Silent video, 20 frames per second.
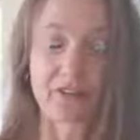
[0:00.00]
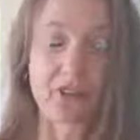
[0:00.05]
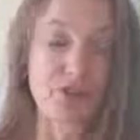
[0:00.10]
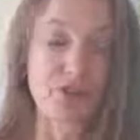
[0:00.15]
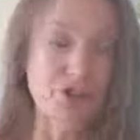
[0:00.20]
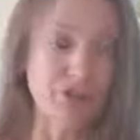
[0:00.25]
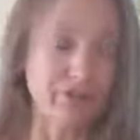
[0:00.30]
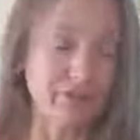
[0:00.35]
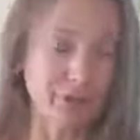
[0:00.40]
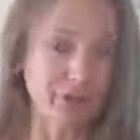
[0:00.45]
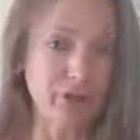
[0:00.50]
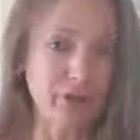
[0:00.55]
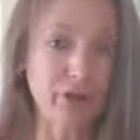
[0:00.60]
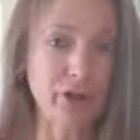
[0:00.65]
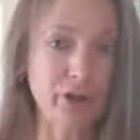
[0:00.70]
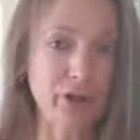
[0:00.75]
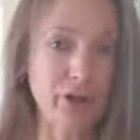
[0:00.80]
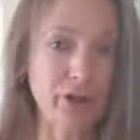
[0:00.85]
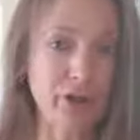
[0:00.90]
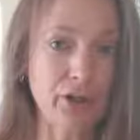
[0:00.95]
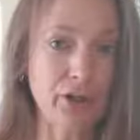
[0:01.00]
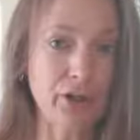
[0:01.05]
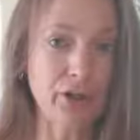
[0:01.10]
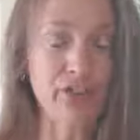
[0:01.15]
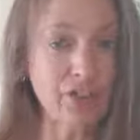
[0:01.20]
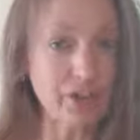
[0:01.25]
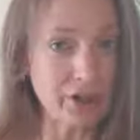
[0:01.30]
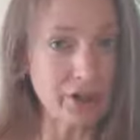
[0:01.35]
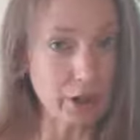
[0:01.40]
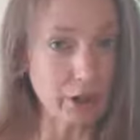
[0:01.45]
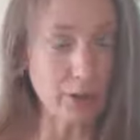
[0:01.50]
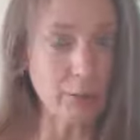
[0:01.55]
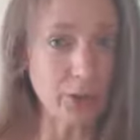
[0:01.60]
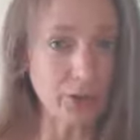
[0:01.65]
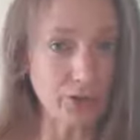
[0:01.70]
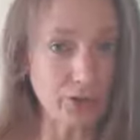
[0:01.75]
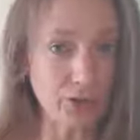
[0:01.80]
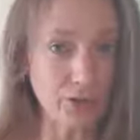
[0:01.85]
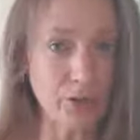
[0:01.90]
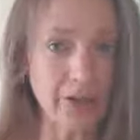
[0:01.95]
so she felt the urge and she said, No, I'm
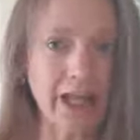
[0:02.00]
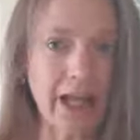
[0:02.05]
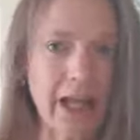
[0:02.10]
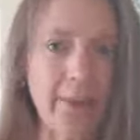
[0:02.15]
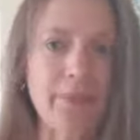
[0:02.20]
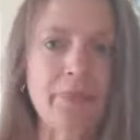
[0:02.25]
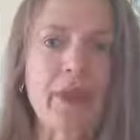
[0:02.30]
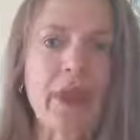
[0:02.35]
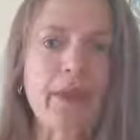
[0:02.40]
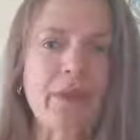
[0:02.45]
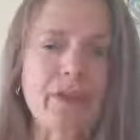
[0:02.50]
not doing that,